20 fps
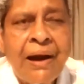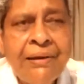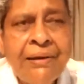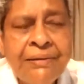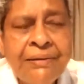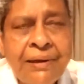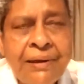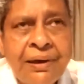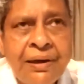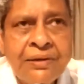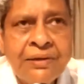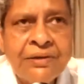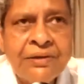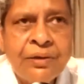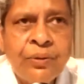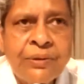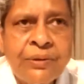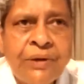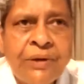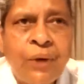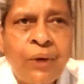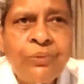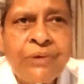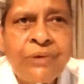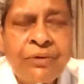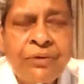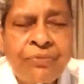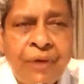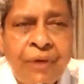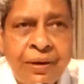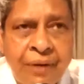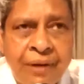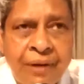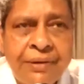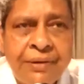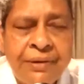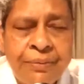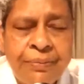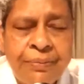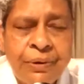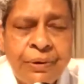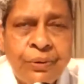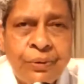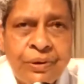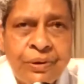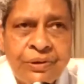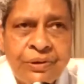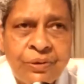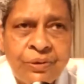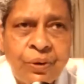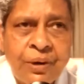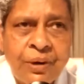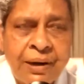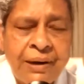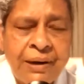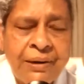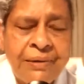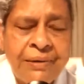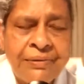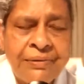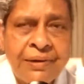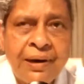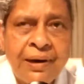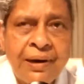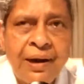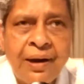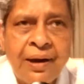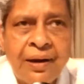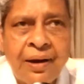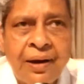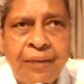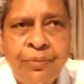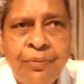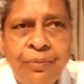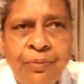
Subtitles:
think it's over 1,500 Bhikkhunis already in Sri Lanka,